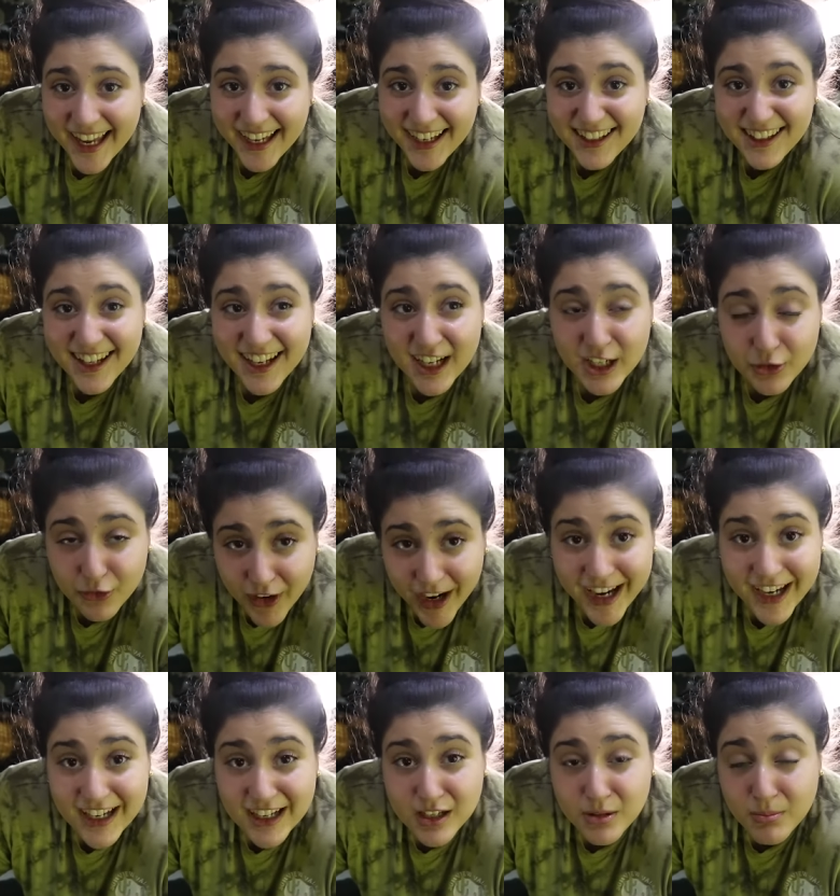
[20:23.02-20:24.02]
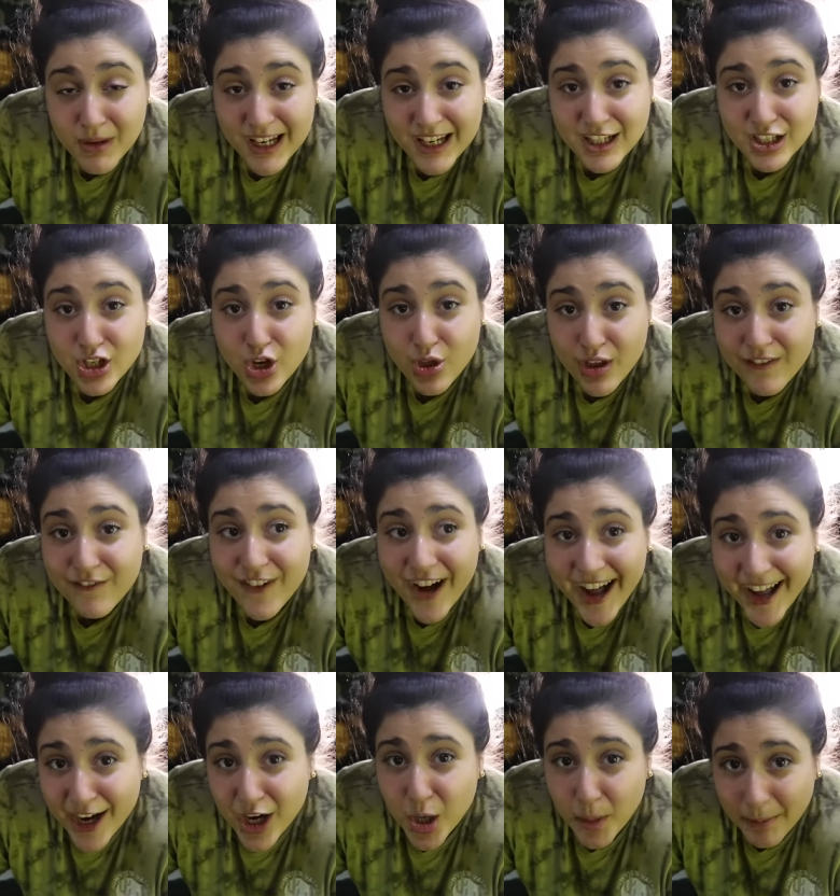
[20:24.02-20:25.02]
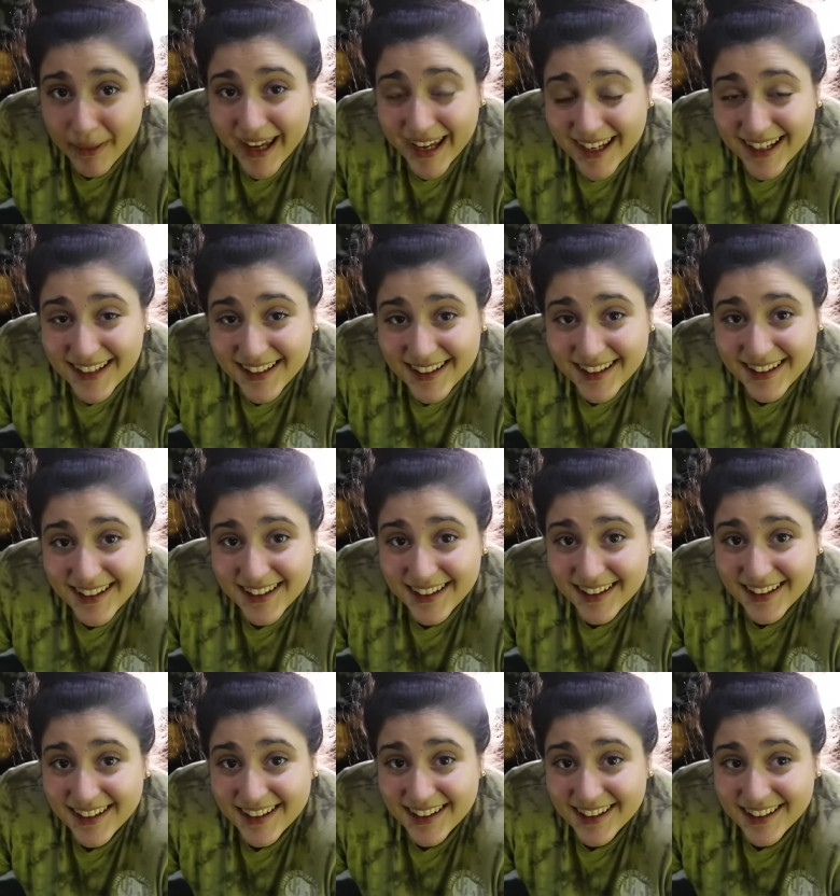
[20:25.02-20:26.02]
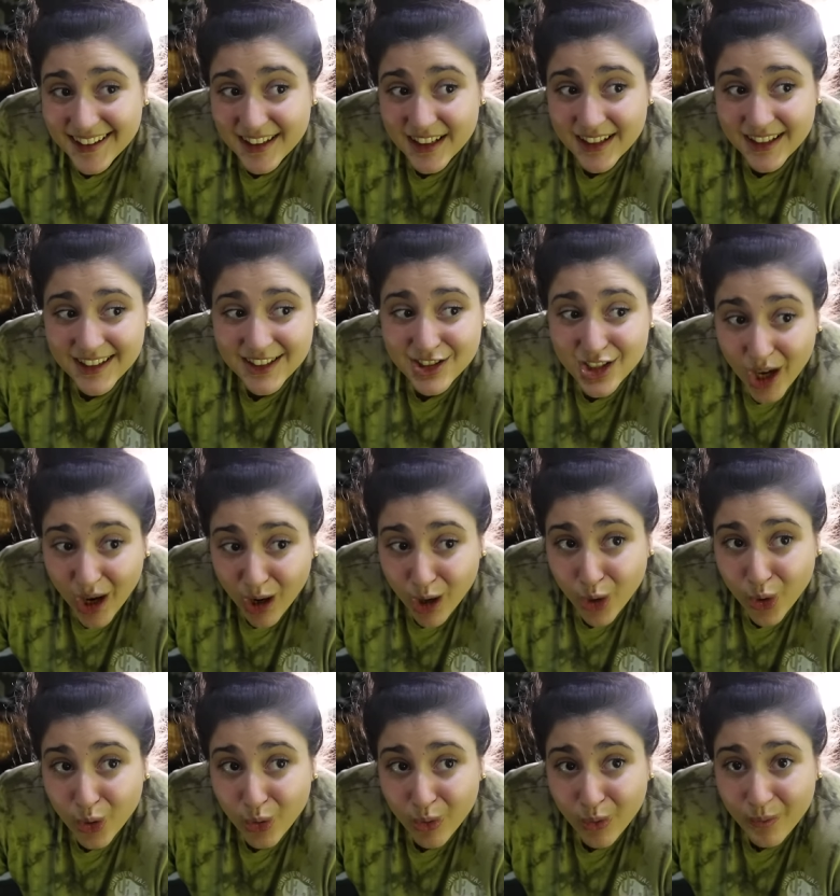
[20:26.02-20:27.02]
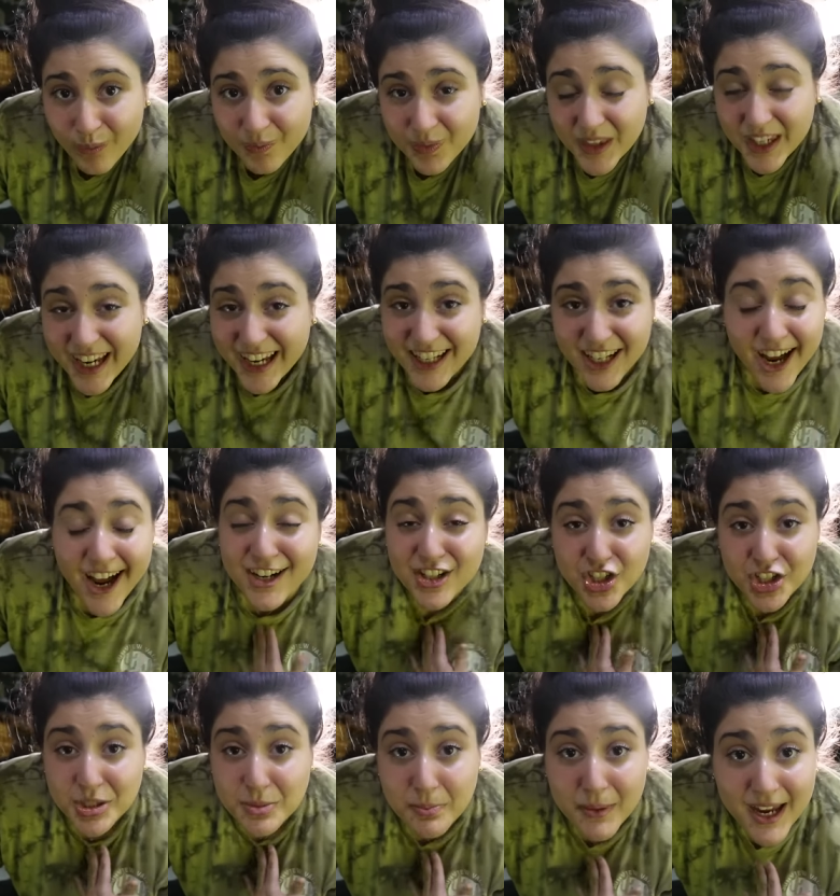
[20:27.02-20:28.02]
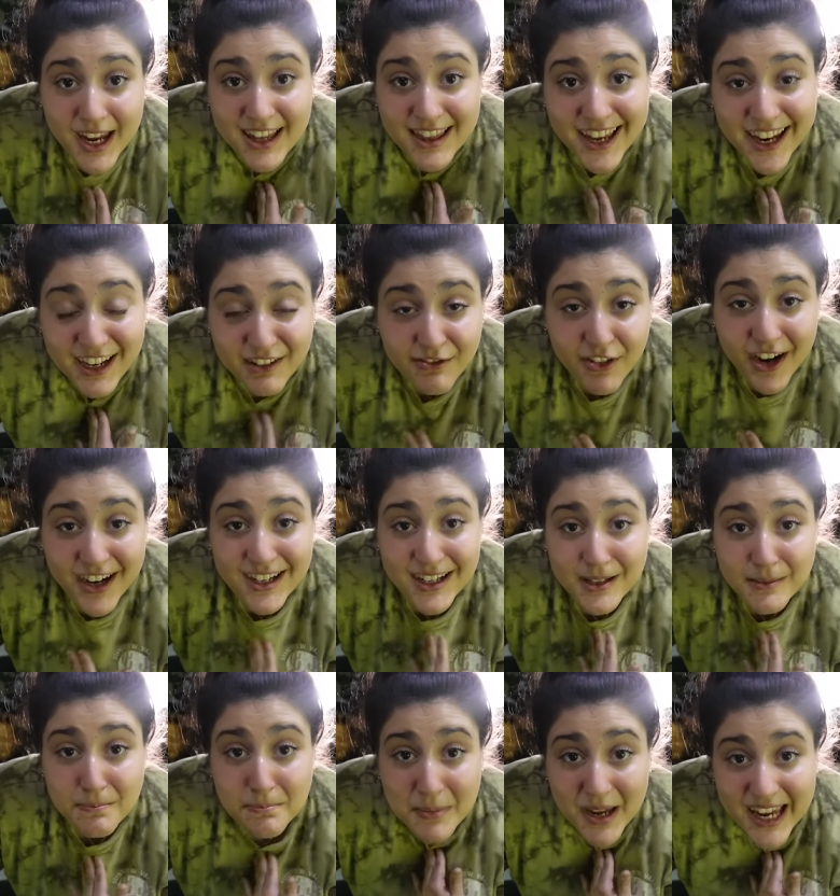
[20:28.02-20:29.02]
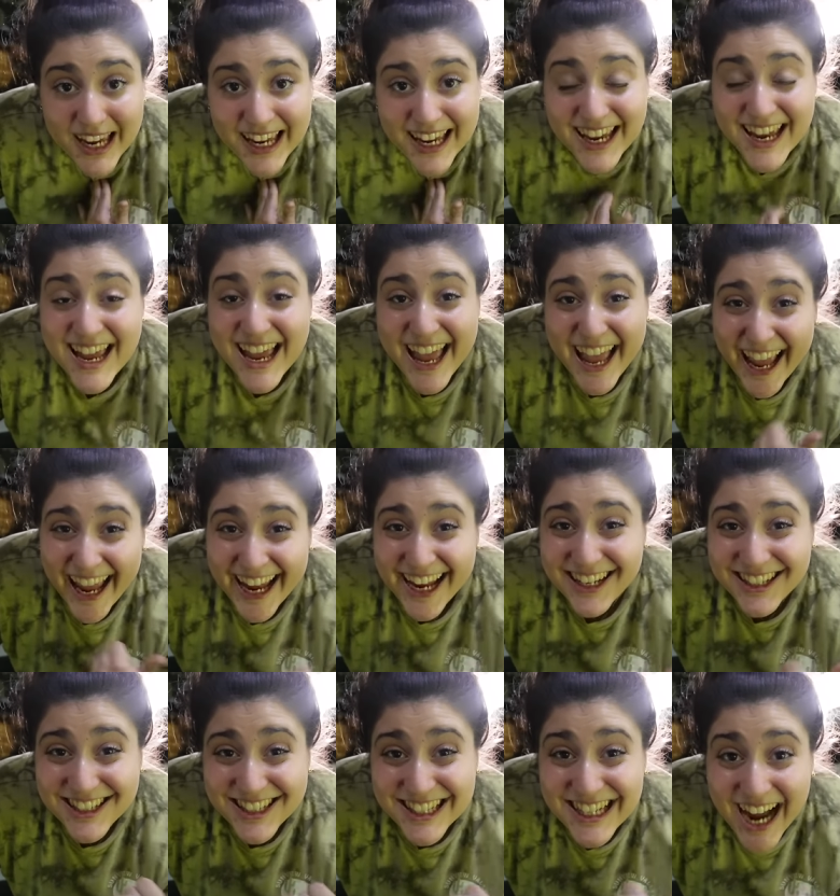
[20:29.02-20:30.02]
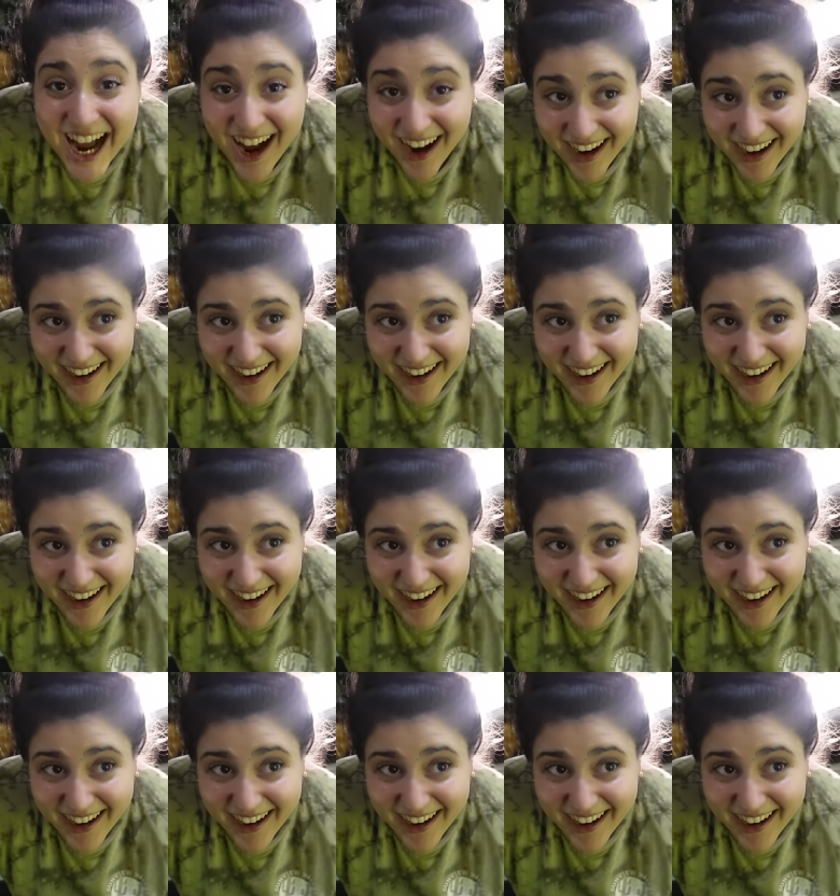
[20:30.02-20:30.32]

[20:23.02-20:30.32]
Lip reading: and they invited me to the fire pit. So, and not just me, they invited me and Sky.